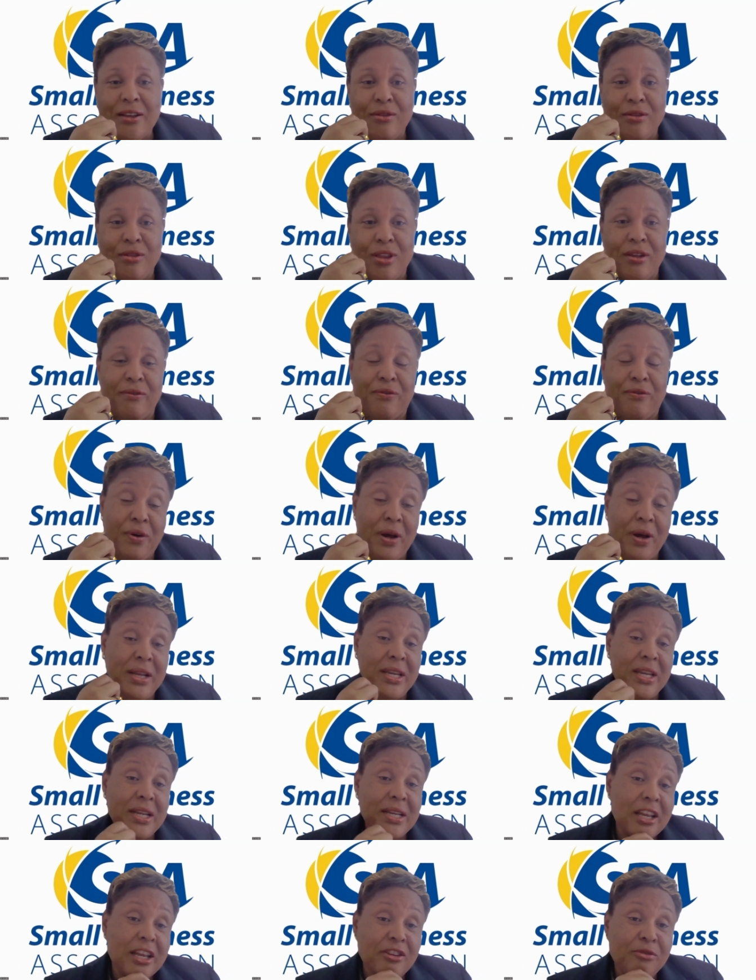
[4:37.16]
the
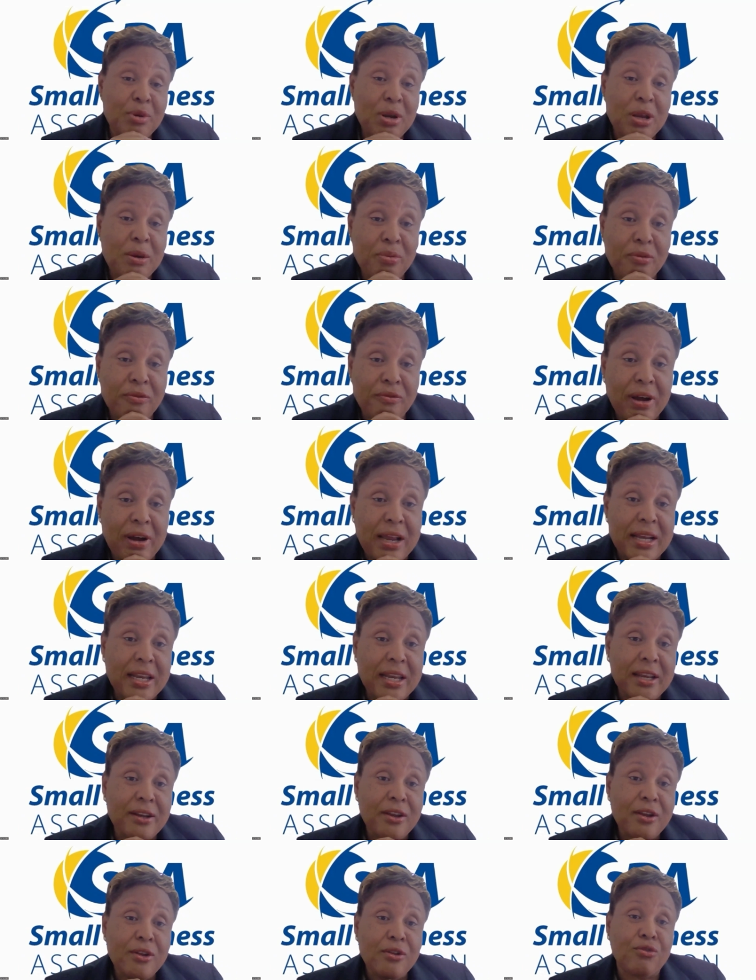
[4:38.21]
funding that's being
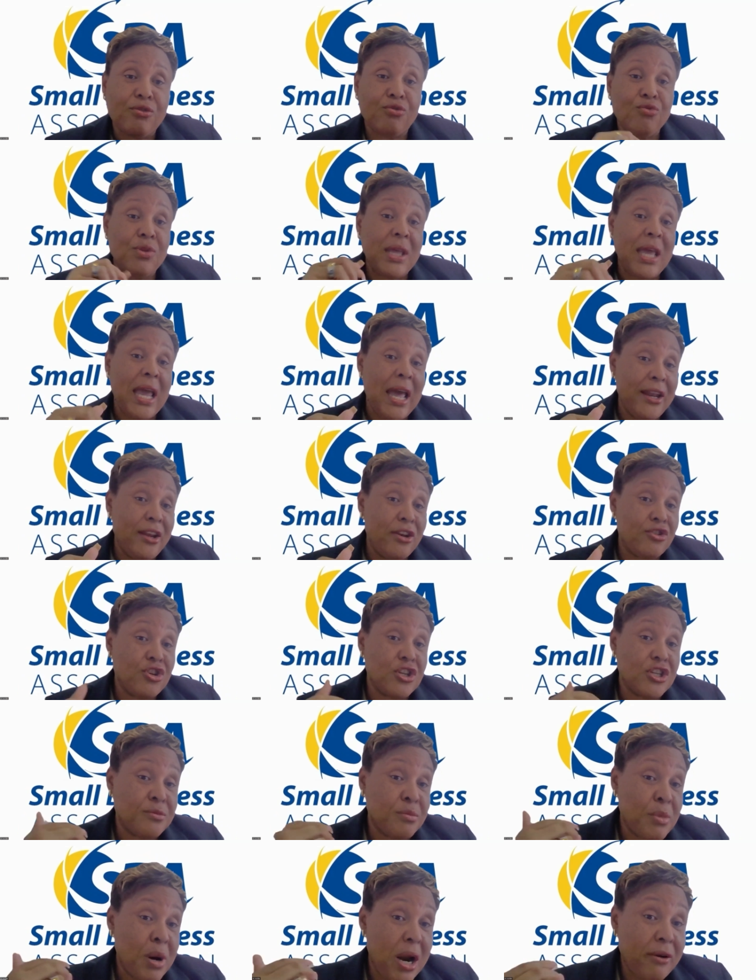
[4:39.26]
provided through the Energy
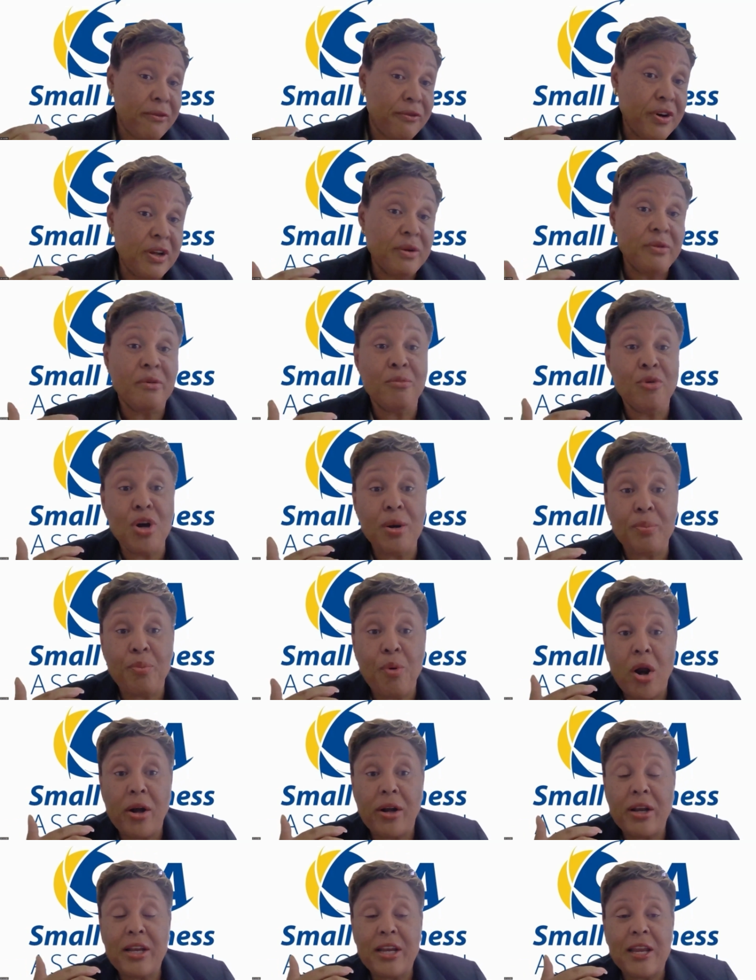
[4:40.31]
Smart Fund, but more
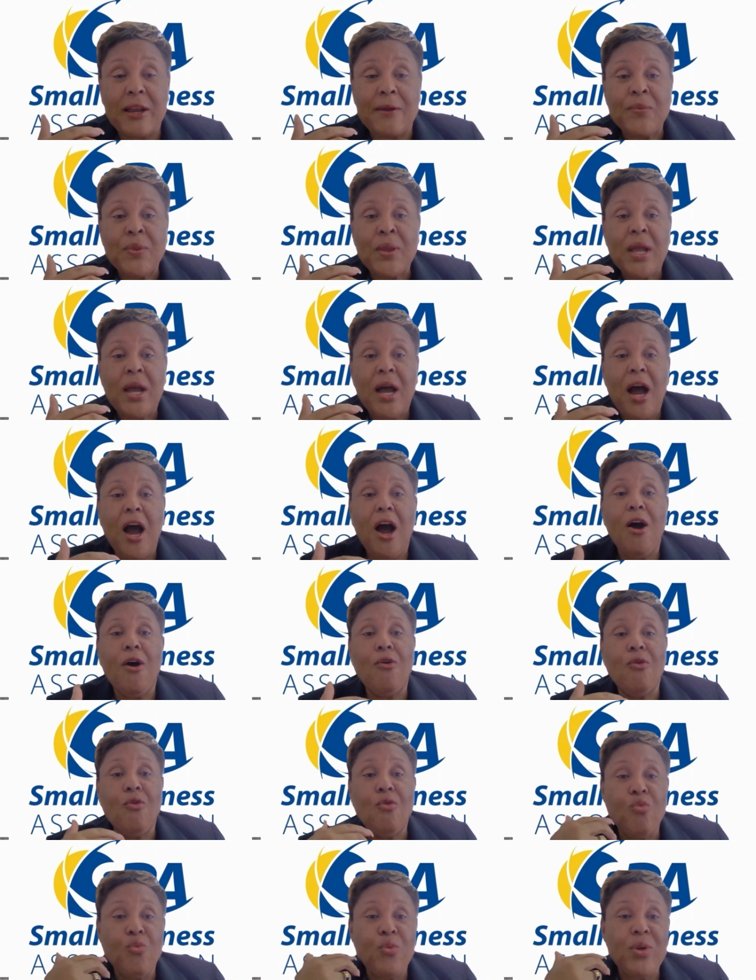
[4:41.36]
importantly,
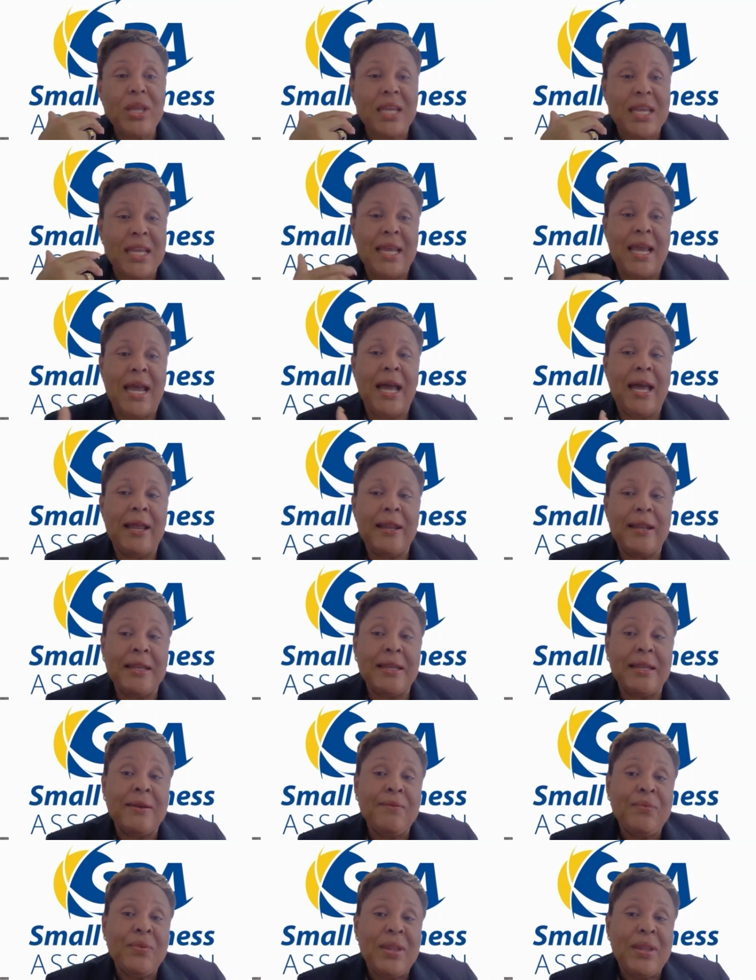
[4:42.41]
how we
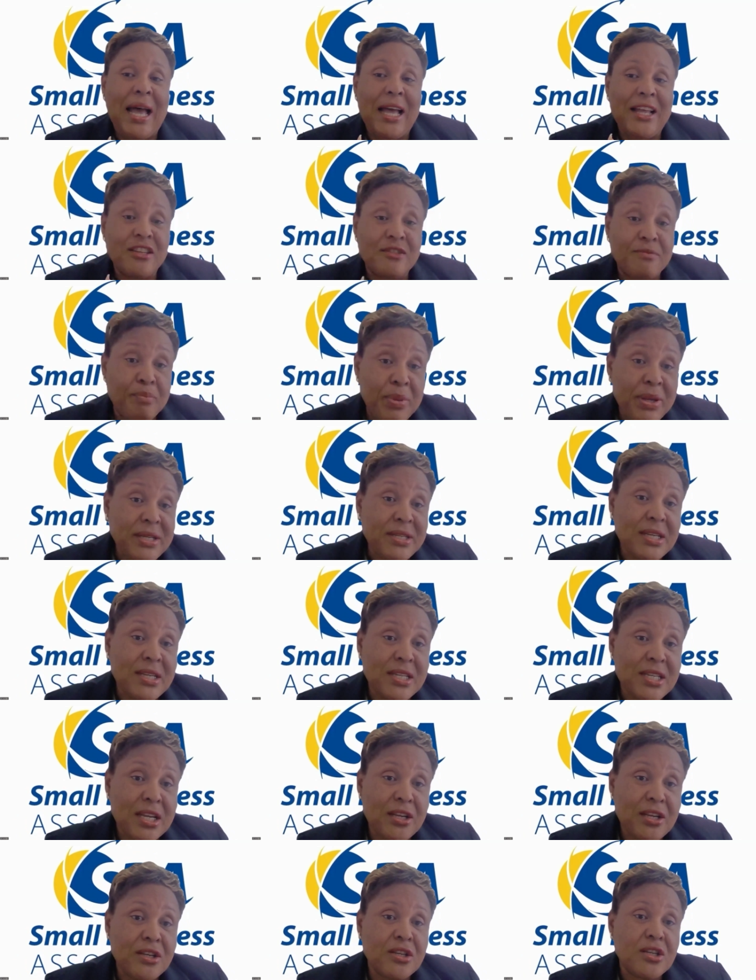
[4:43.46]
can, as
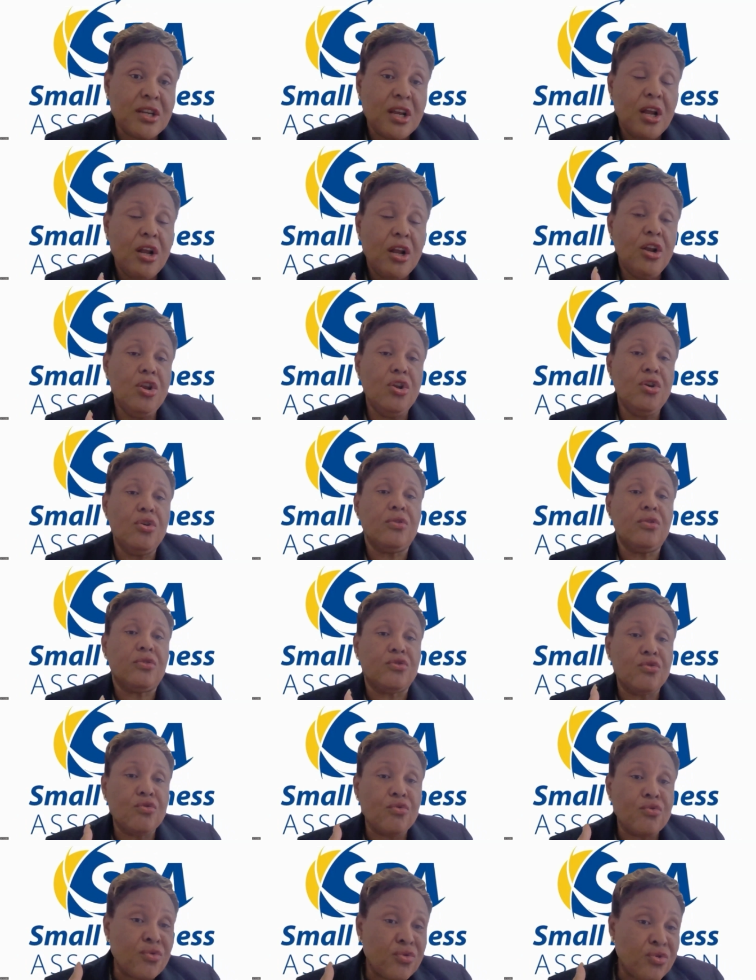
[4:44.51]
businesses, look
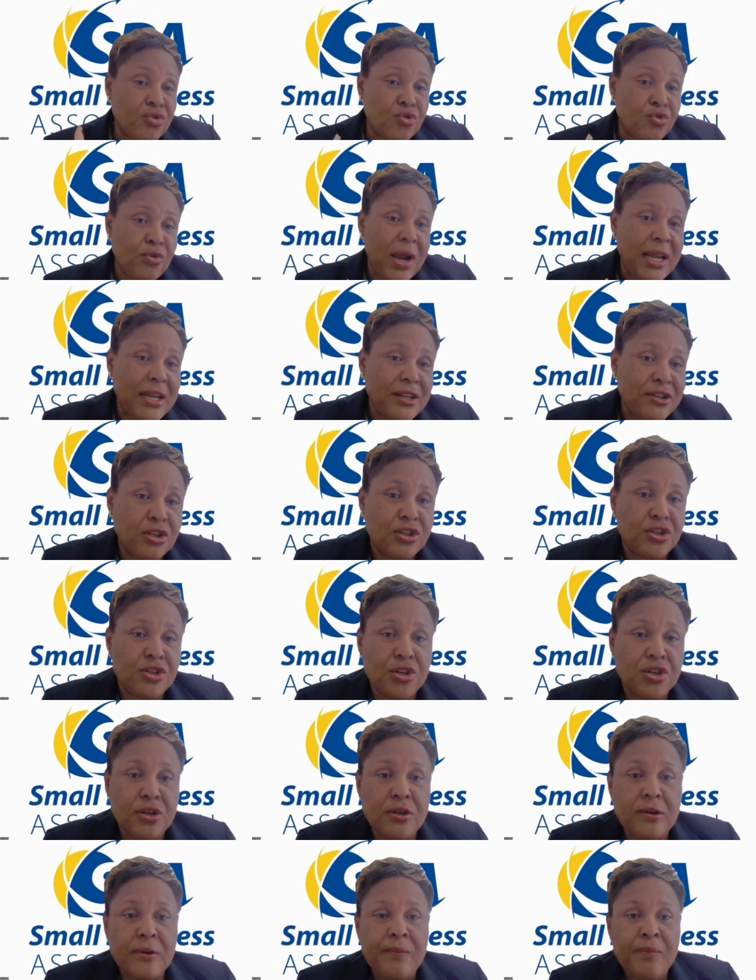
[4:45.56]
to
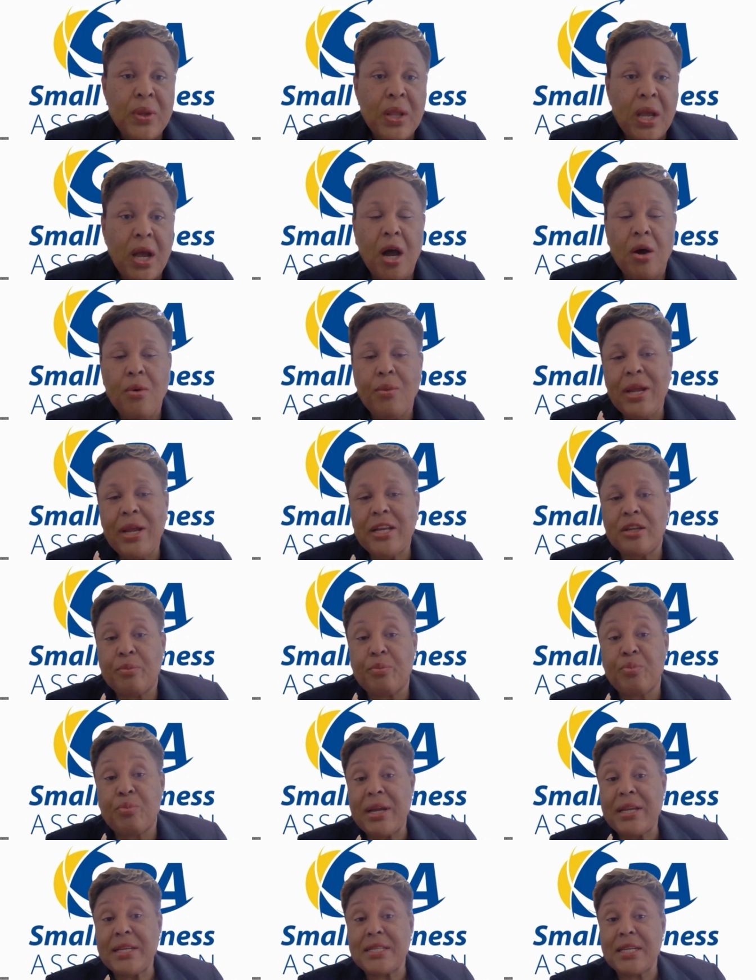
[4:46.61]
transition our
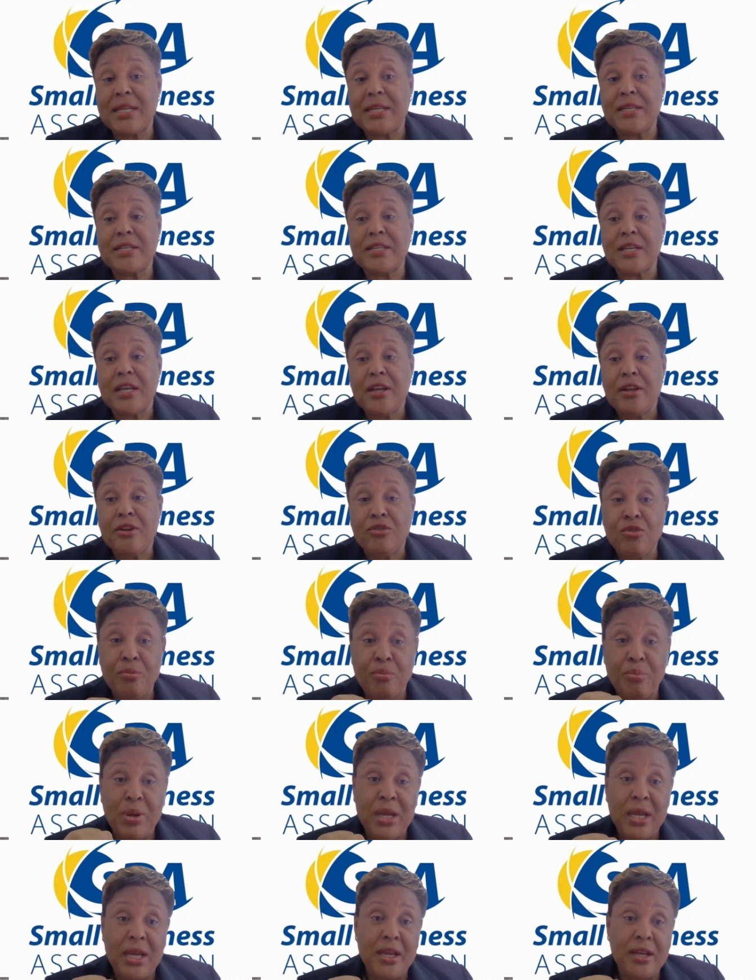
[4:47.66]
enterprises to
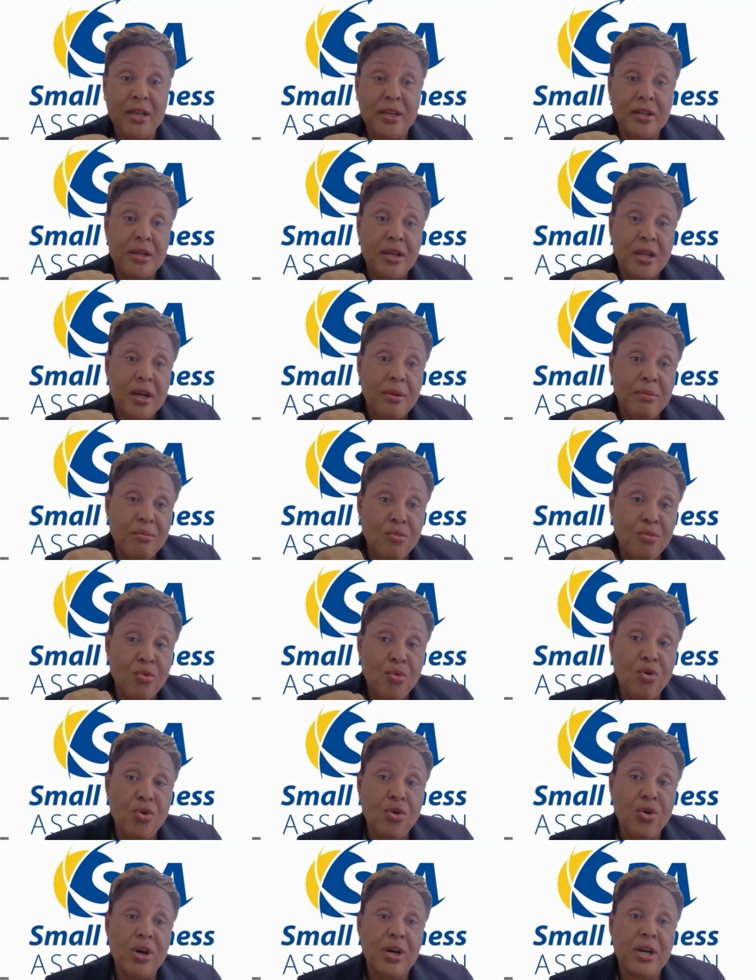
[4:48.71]
being
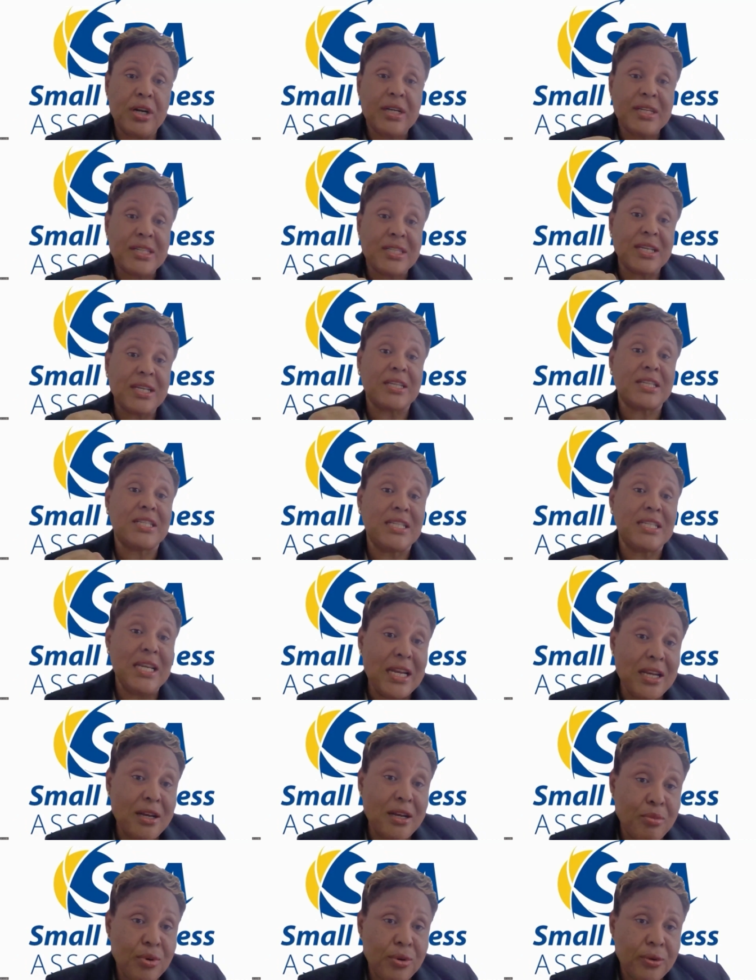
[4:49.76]
more
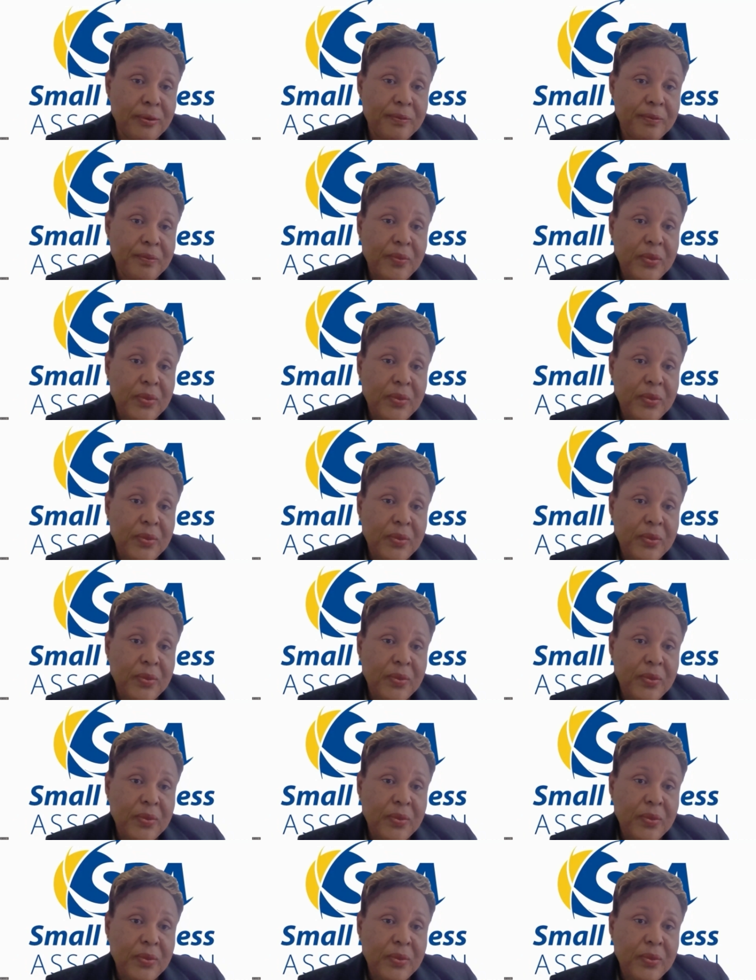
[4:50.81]
sustainable